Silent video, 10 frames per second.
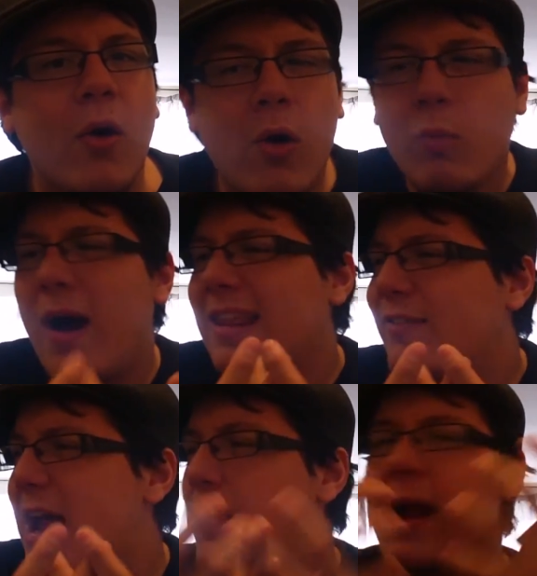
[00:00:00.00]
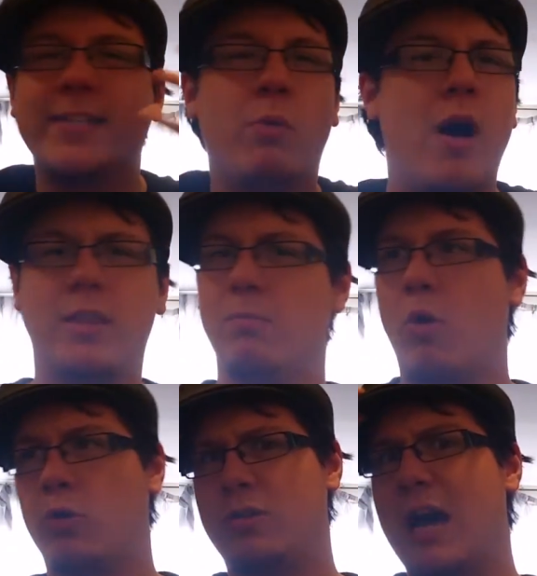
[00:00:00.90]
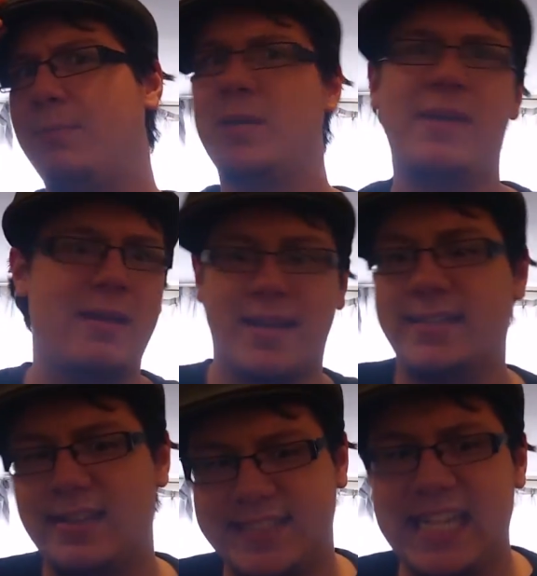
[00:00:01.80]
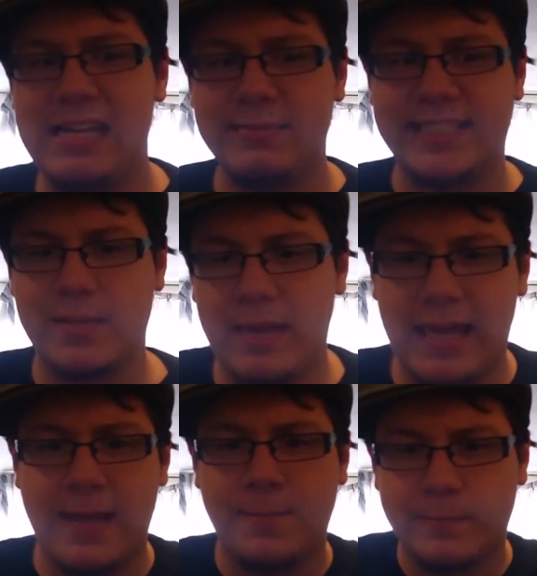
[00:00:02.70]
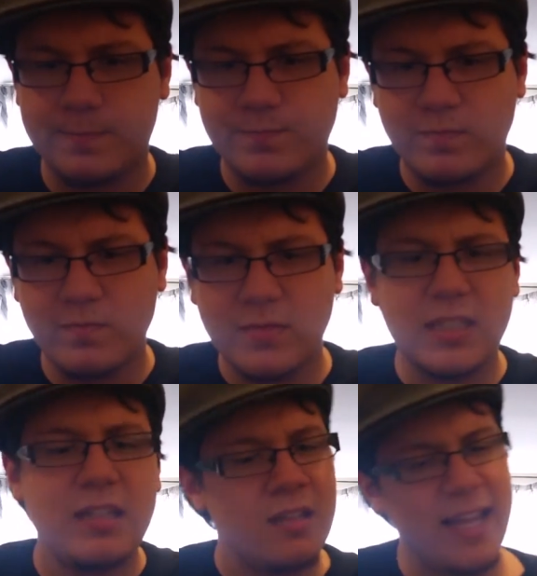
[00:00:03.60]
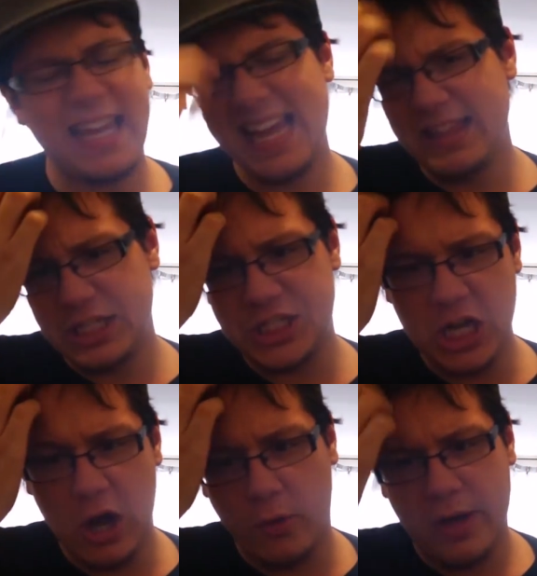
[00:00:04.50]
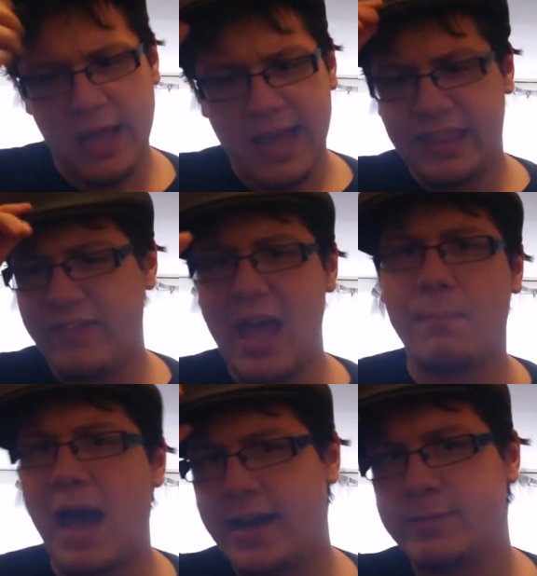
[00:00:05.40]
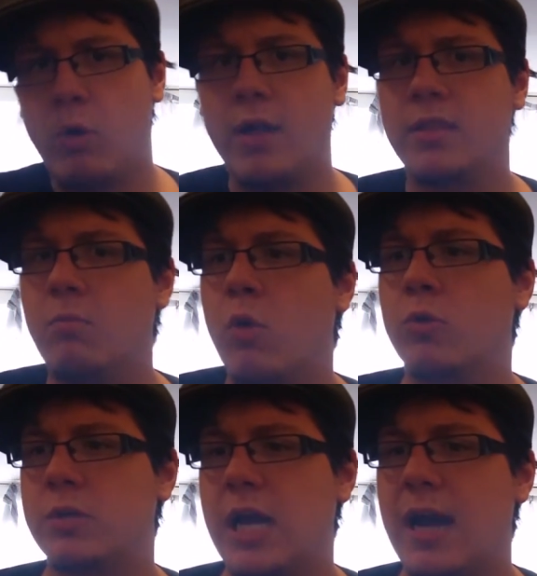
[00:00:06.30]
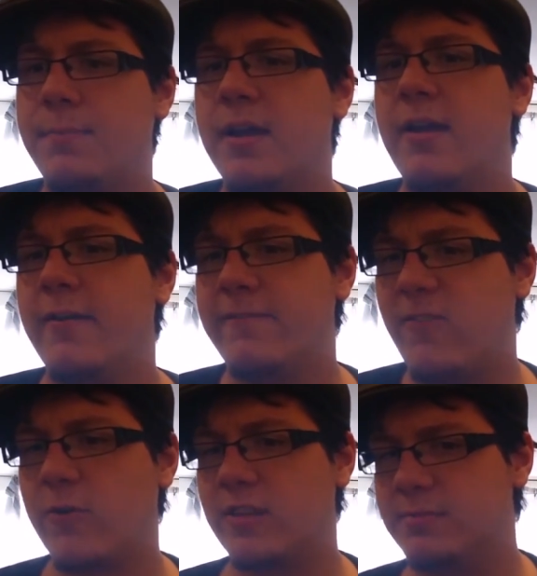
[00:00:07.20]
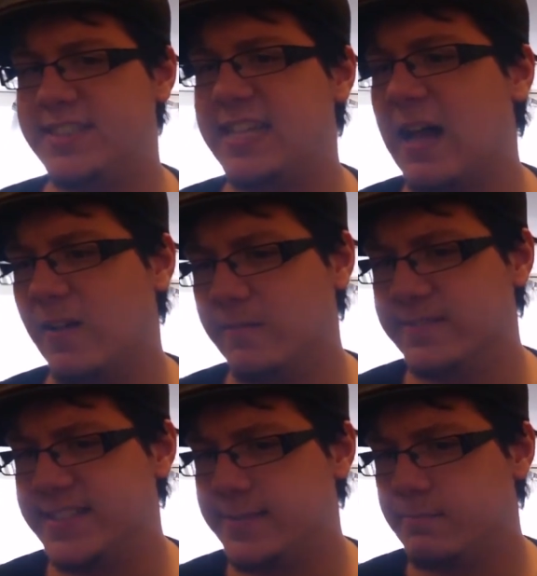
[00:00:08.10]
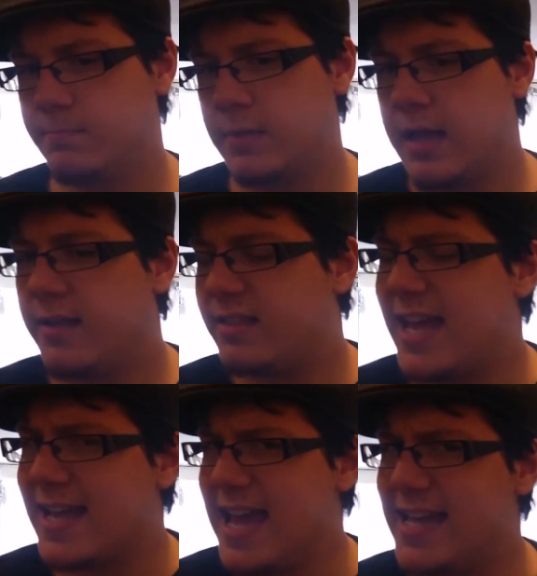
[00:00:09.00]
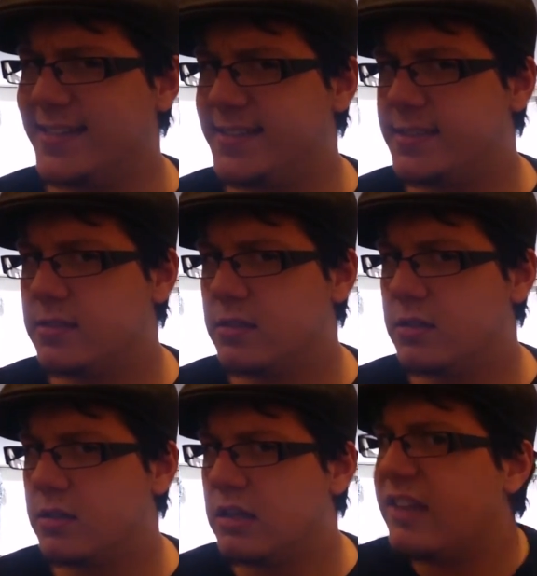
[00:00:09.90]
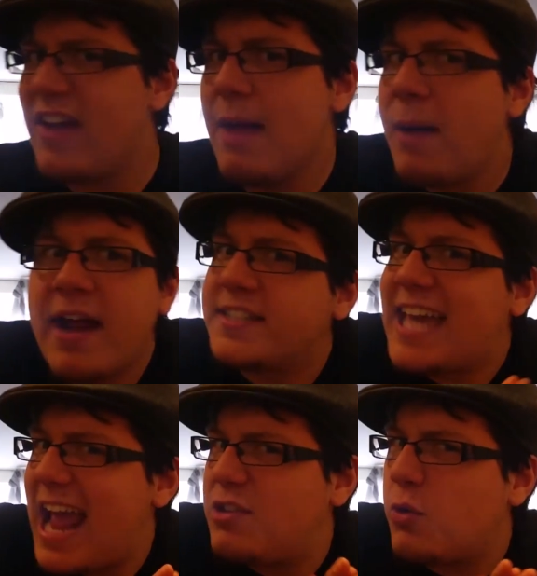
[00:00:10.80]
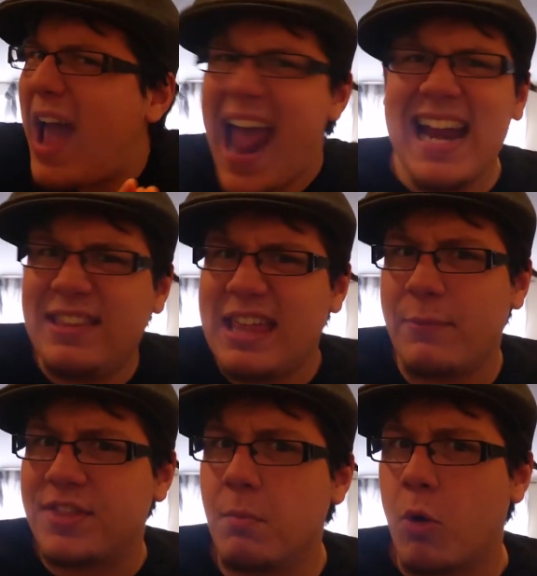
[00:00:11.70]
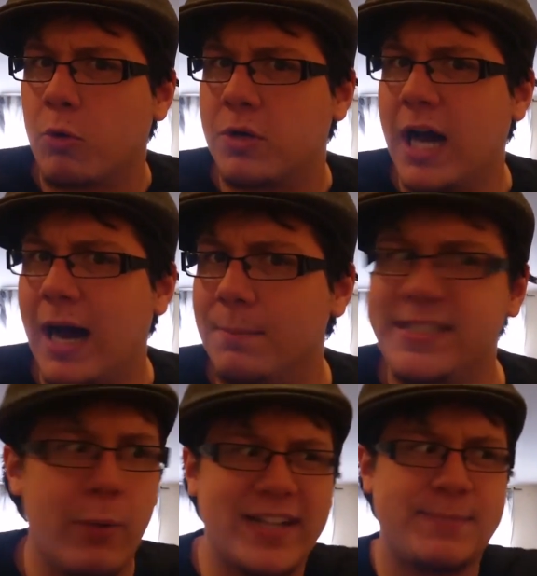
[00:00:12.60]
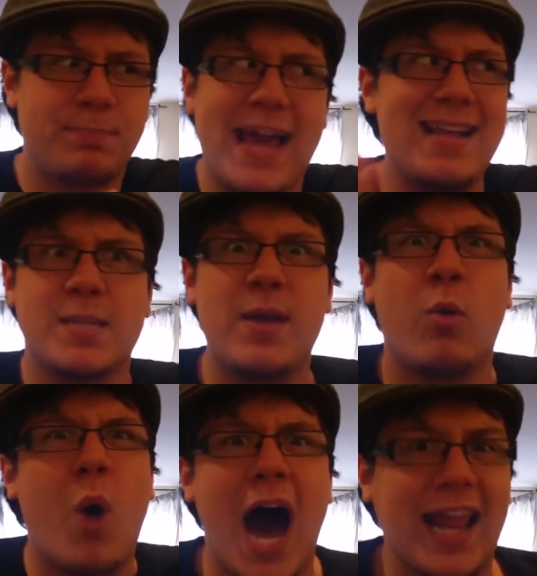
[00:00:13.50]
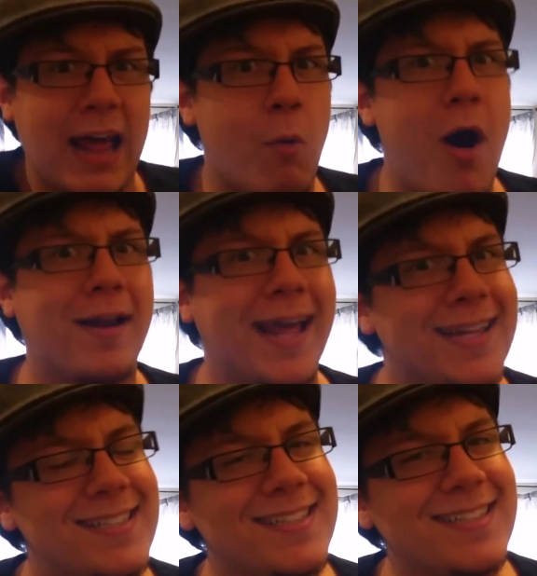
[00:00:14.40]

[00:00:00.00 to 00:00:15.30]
Or why the vampires want the Mortal Cup to be, because it seems to me, like in the show, the vampires want the Mortal Cup for themselves. Thing is, the vampires can't do anything with the Mortal Cup, so explain to me why they want it.